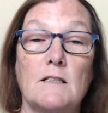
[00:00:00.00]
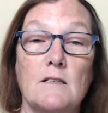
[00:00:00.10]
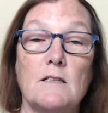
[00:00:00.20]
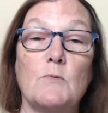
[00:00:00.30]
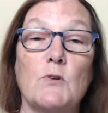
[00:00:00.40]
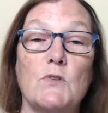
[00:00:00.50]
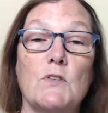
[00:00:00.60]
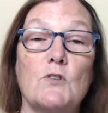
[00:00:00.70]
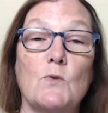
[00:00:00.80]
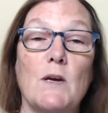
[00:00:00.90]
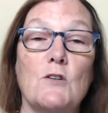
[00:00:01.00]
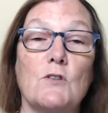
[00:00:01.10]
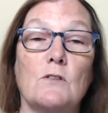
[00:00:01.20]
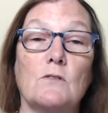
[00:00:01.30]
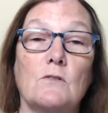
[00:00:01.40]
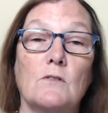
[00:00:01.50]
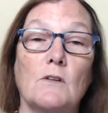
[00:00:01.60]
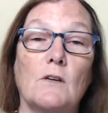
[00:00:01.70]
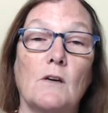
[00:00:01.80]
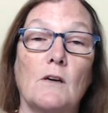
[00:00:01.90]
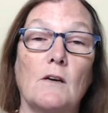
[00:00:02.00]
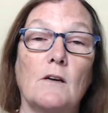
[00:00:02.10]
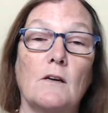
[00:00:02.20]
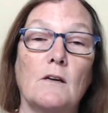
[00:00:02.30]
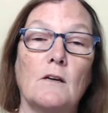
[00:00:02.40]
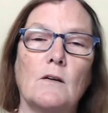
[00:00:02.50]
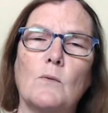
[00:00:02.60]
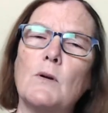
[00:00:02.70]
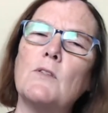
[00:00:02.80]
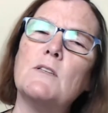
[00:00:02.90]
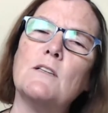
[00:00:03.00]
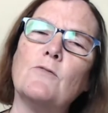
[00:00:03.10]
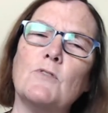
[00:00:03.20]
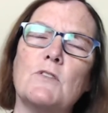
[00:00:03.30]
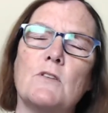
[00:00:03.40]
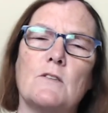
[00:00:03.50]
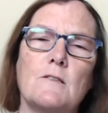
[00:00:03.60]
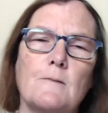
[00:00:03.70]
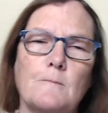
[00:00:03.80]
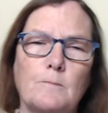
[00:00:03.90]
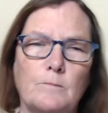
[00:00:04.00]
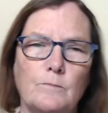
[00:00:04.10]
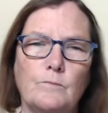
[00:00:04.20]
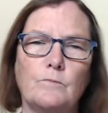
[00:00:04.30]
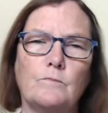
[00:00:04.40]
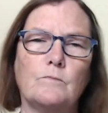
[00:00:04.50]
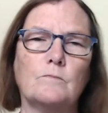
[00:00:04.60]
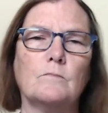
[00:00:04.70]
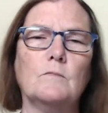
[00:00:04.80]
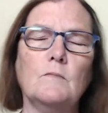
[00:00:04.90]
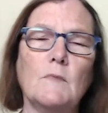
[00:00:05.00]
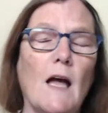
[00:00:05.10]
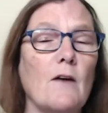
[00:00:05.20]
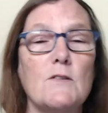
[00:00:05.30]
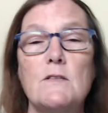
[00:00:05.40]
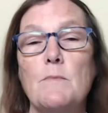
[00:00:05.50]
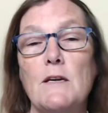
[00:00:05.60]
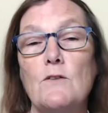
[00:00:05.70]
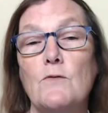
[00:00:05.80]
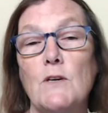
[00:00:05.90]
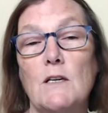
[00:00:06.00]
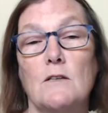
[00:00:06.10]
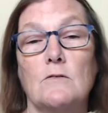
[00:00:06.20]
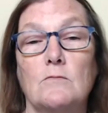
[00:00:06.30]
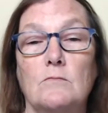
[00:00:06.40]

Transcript: a similar situation? What are the differences? How does it make you feel?